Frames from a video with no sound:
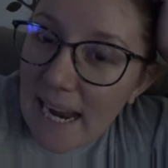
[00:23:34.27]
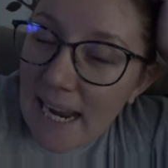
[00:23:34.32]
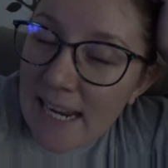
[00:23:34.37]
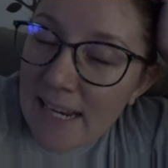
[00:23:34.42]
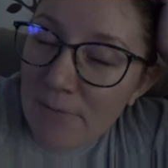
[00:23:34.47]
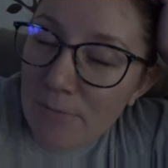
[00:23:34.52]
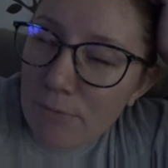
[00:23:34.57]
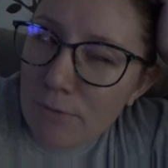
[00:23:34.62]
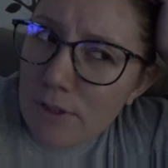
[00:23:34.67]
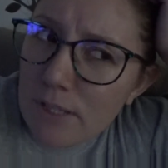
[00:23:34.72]

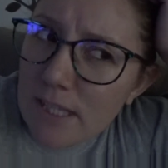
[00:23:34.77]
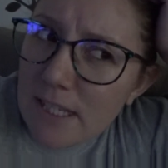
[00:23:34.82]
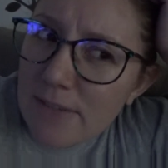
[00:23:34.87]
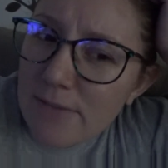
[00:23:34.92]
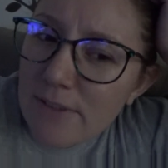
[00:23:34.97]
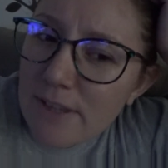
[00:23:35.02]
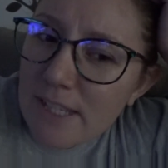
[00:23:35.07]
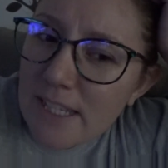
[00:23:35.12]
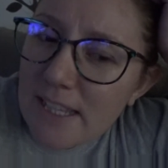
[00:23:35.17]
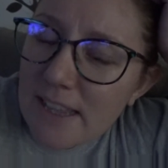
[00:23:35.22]
I really,
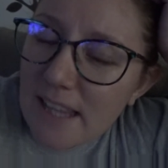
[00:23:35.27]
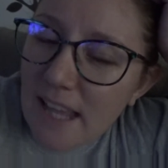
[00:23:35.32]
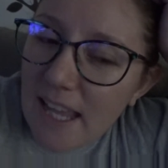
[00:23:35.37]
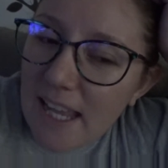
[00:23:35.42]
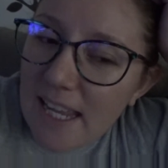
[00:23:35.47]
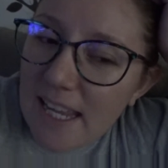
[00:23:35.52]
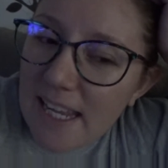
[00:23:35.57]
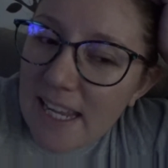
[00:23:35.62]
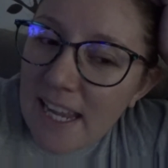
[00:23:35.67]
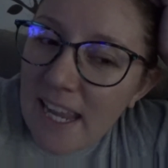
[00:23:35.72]
really
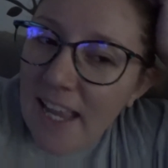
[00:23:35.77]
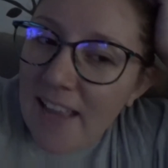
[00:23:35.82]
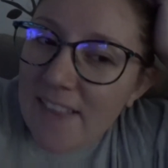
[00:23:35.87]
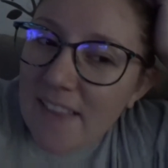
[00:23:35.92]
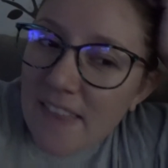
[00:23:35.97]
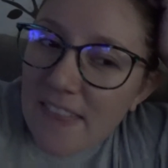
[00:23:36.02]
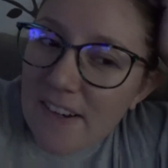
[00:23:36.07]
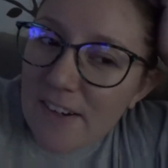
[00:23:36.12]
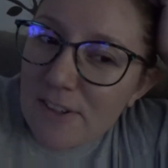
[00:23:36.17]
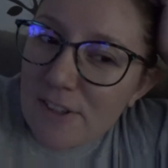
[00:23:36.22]
like
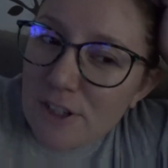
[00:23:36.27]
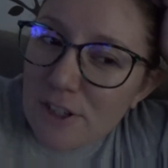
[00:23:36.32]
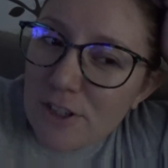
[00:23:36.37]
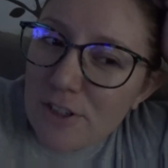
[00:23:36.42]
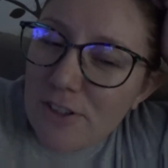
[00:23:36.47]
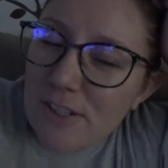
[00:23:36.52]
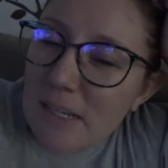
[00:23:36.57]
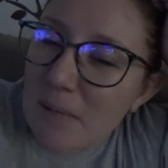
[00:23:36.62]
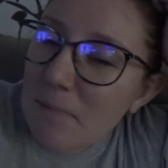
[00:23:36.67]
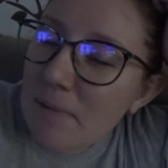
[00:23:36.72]
that there's a
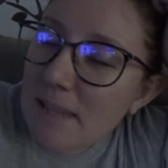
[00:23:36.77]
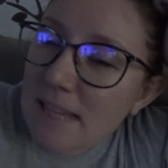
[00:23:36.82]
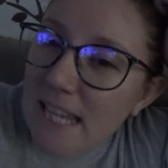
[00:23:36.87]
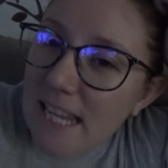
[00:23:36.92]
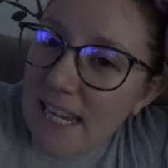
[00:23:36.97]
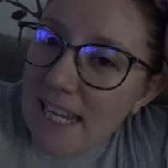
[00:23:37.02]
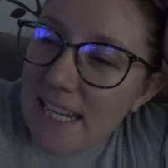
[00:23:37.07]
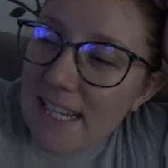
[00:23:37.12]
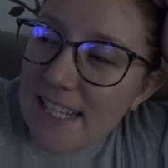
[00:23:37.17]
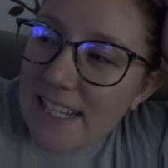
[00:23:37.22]
girl named
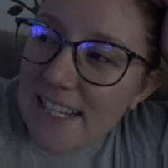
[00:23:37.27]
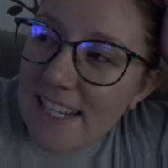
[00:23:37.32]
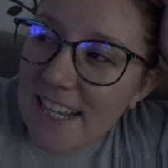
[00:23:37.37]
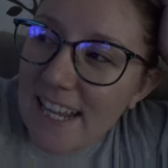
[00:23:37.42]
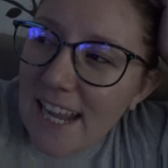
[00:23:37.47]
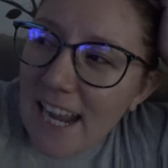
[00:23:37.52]
Lake.